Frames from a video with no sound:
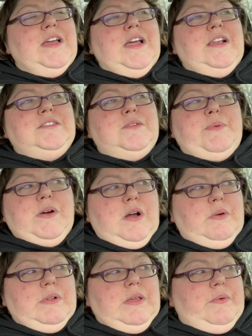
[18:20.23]
And it's a book I
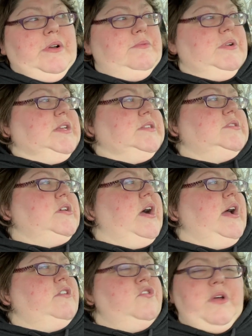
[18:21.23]
really want to read. So
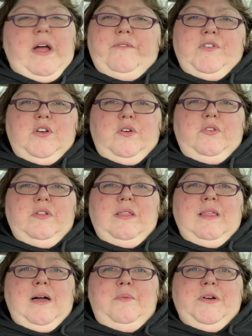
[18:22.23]
I do have to go to the
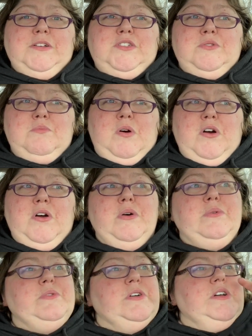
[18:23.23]
library
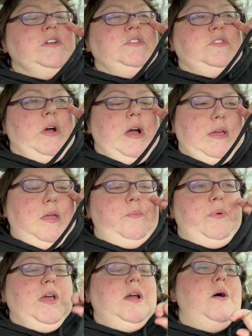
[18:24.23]
tomorrow so I can
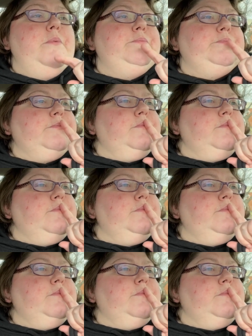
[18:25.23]
pick up